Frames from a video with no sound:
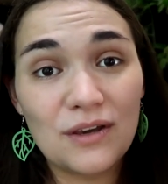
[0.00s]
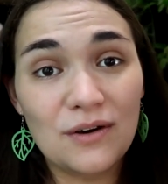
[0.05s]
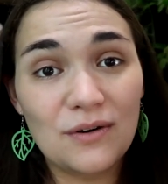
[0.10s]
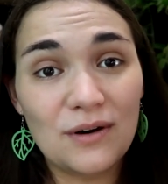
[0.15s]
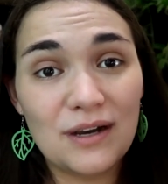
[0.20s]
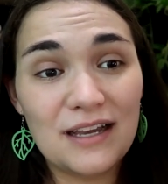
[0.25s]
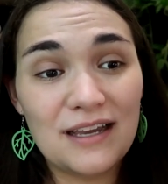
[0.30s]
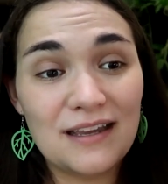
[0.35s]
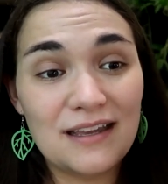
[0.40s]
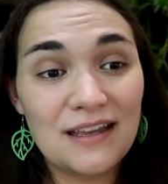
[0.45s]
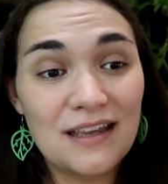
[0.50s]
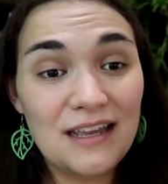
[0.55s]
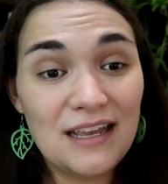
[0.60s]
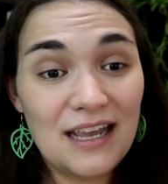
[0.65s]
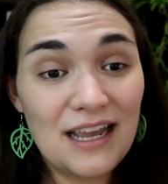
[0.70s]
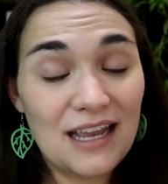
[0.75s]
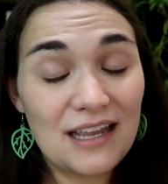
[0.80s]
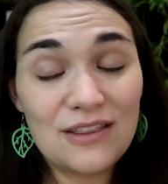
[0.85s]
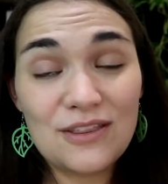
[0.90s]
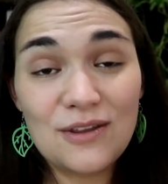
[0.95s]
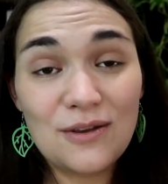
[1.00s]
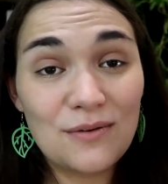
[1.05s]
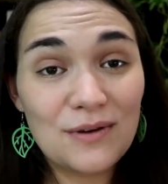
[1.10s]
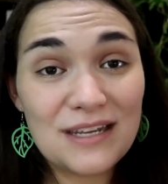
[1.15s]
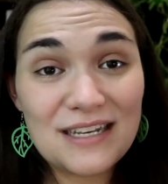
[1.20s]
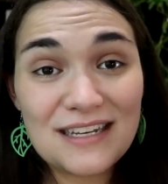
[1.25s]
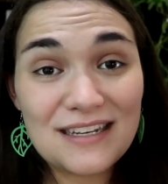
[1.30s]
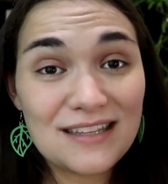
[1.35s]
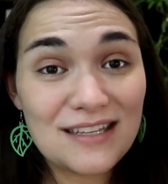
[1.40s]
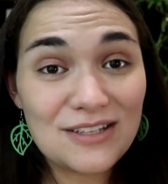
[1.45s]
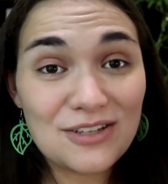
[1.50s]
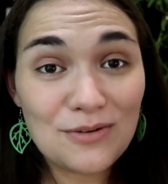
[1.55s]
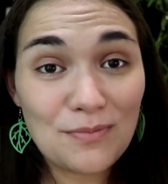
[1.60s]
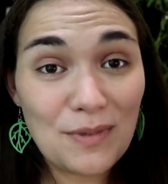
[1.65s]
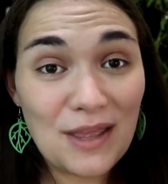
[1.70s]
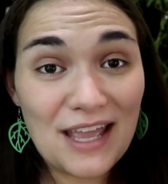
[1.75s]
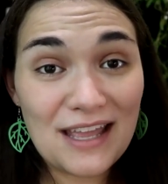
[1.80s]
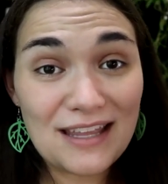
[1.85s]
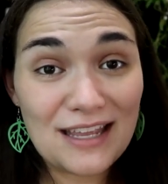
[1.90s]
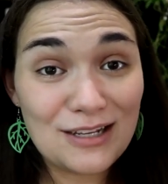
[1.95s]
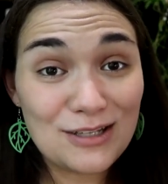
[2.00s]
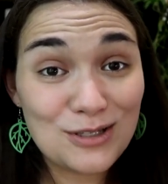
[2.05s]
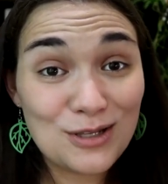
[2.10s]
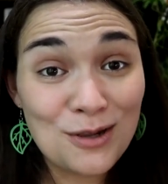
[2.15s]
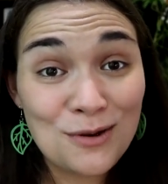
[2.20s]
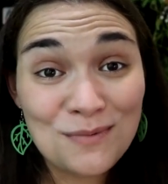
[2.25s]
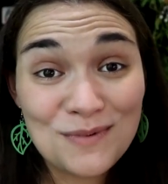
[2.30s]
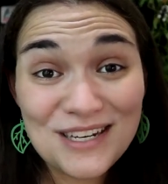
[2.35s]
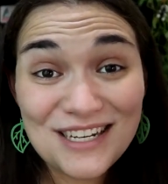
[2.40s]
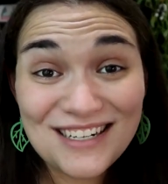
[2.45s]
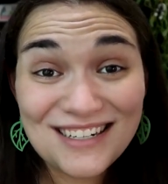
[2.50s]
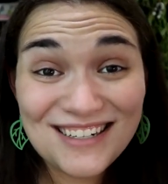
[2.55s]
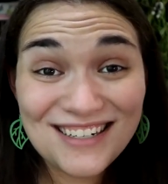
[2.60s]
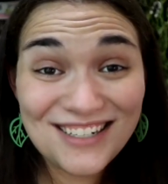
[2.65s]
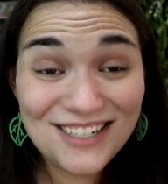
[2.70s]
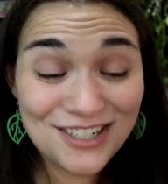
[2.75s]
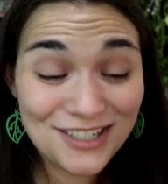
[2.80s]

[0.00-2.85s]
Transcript: I had no idea that Japan had so many